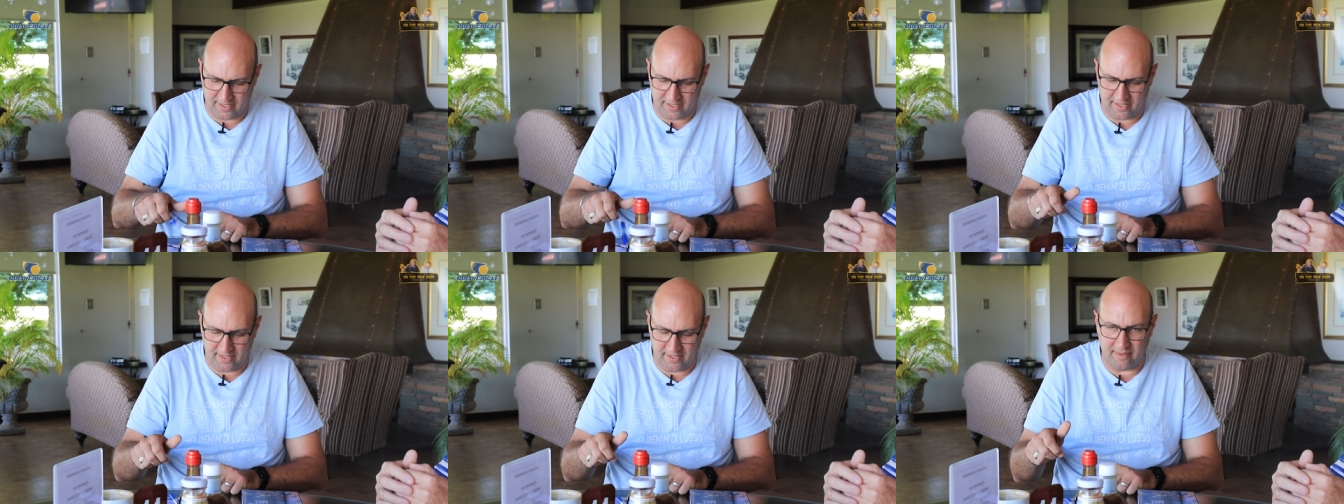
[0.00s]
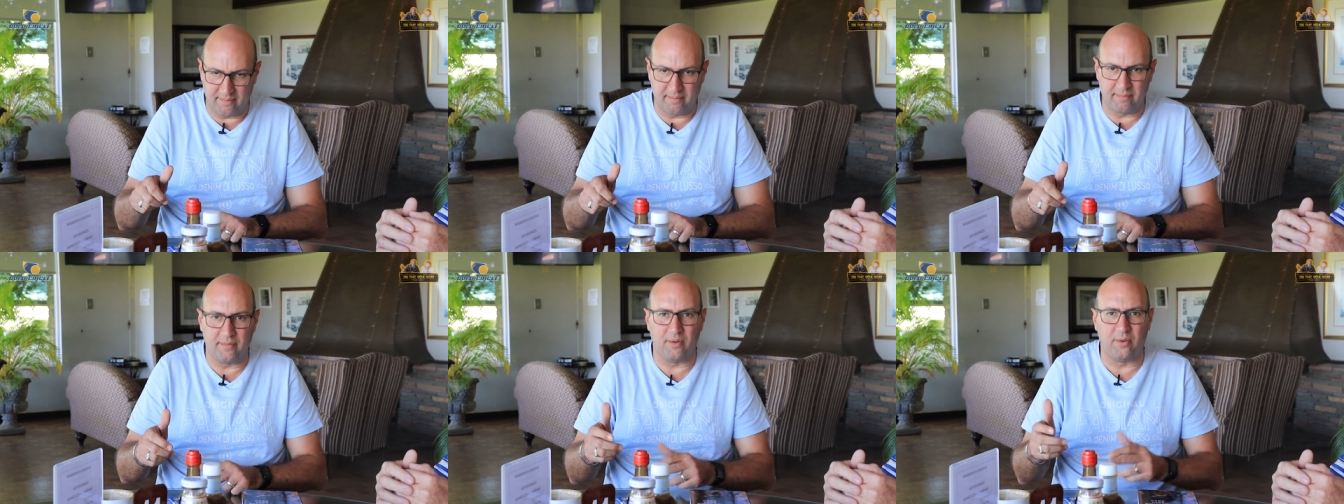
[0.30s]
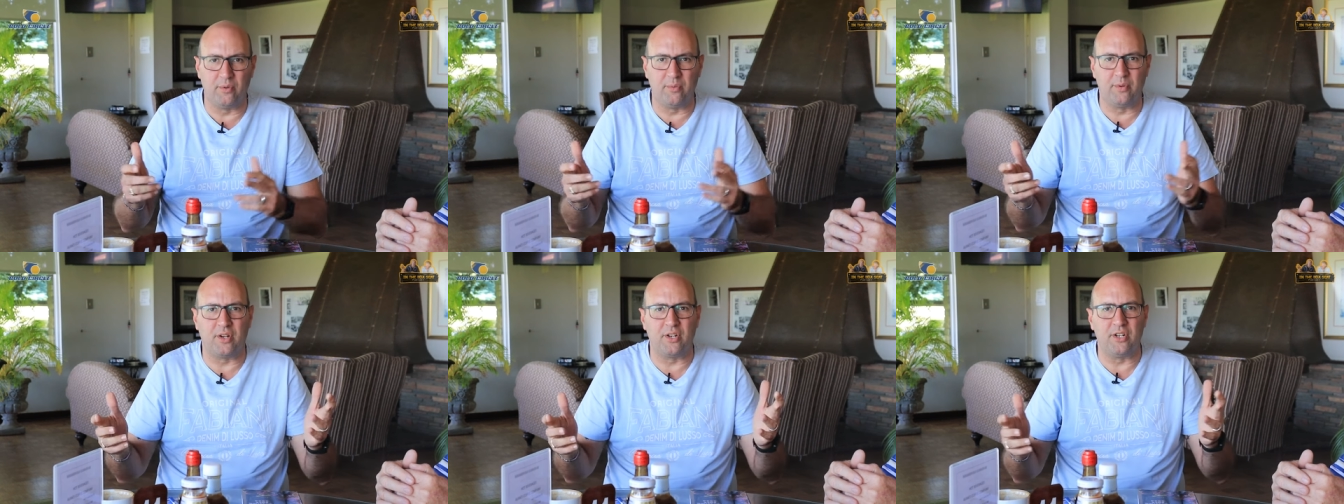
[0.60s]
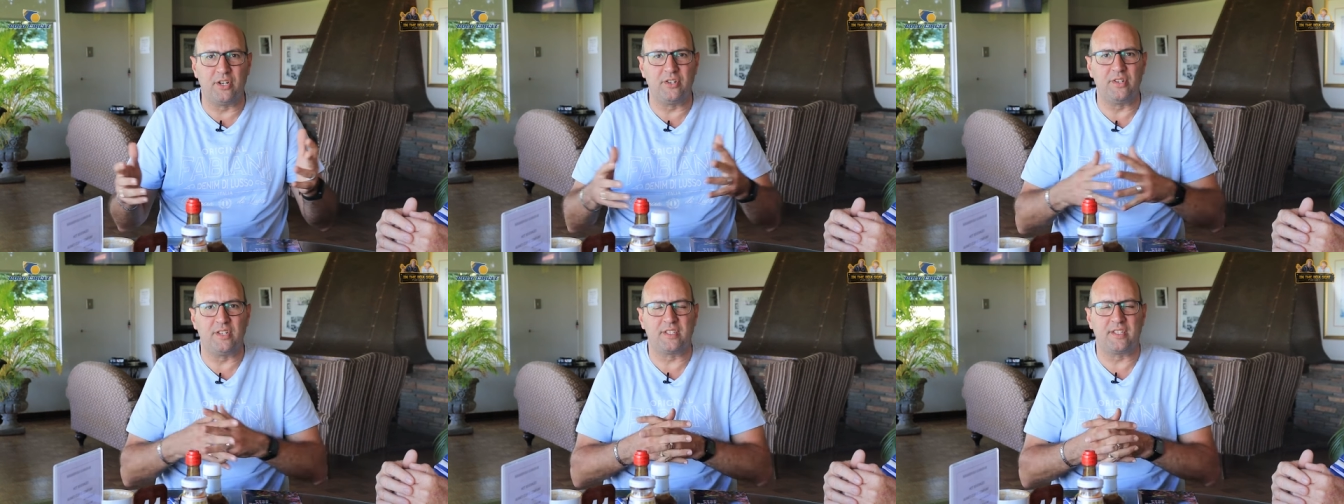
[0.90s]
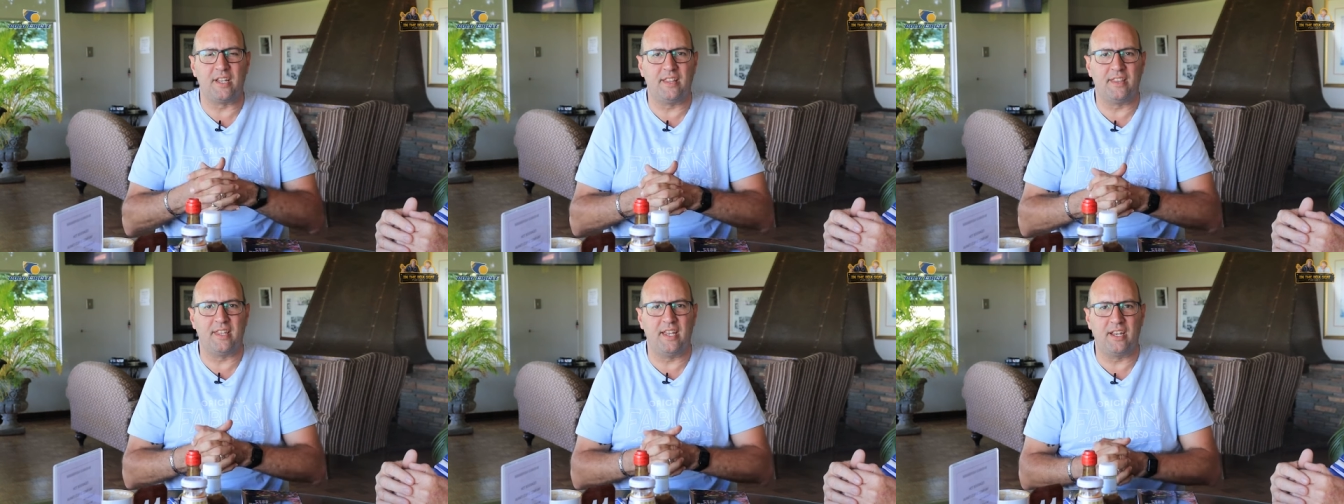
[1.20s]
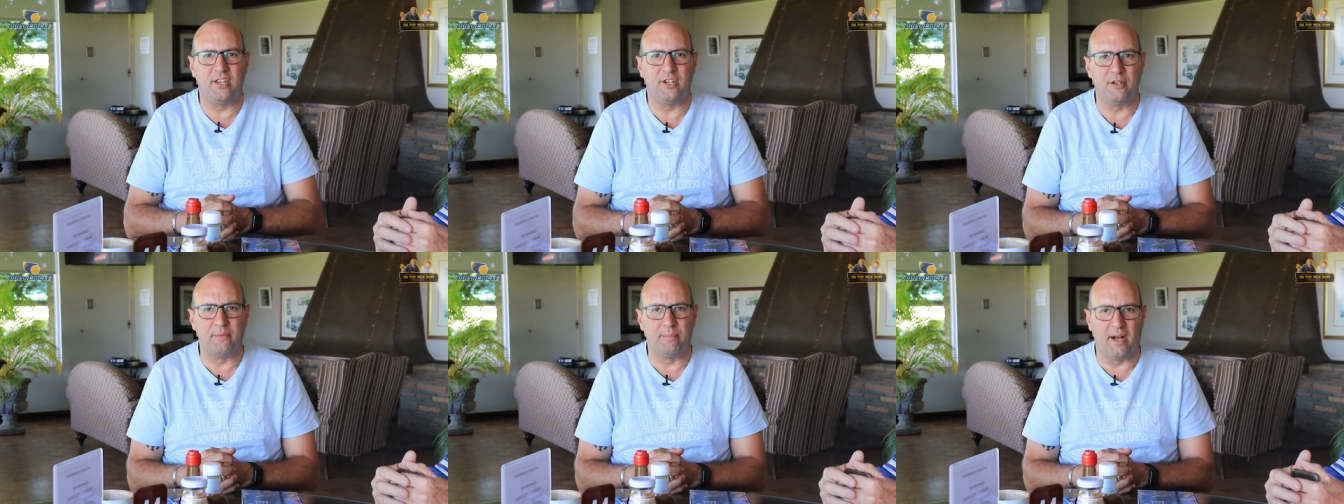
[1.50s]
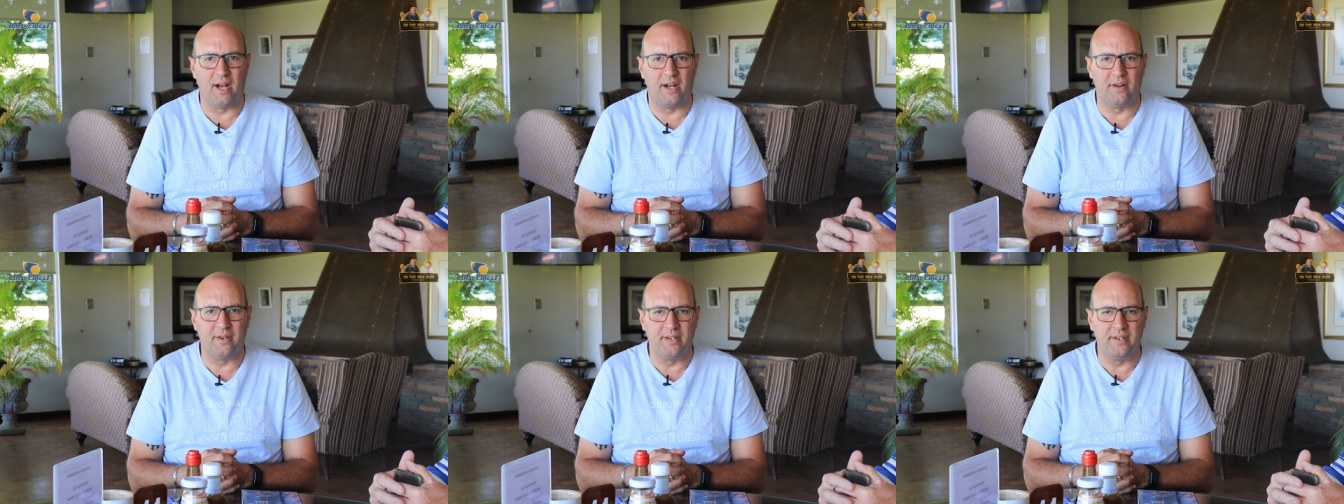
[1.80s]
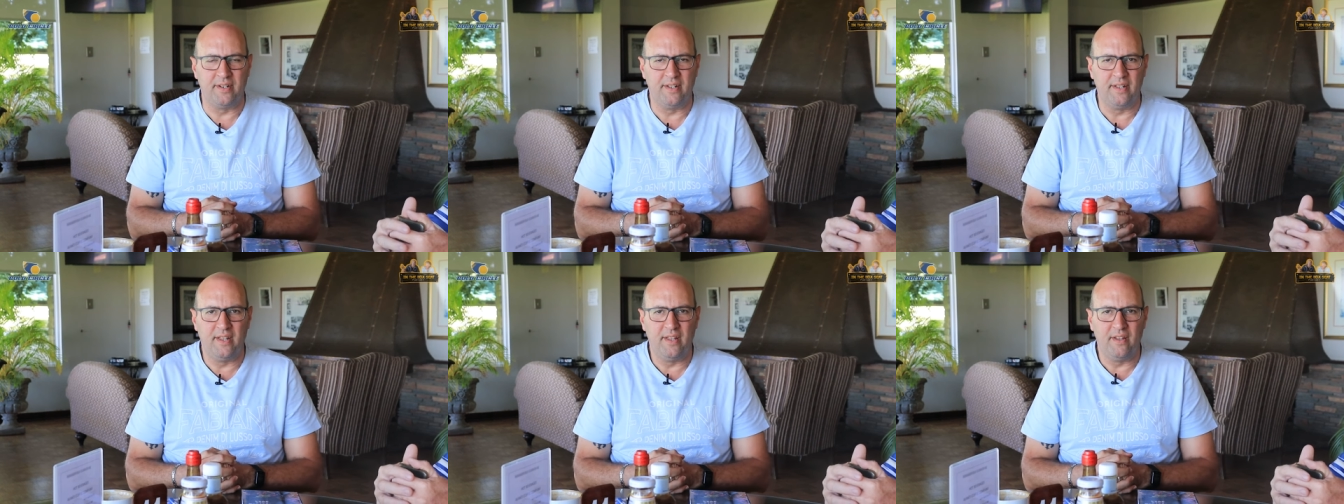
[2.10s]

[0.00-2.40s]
Um, all we've got to do is say thank you to Byron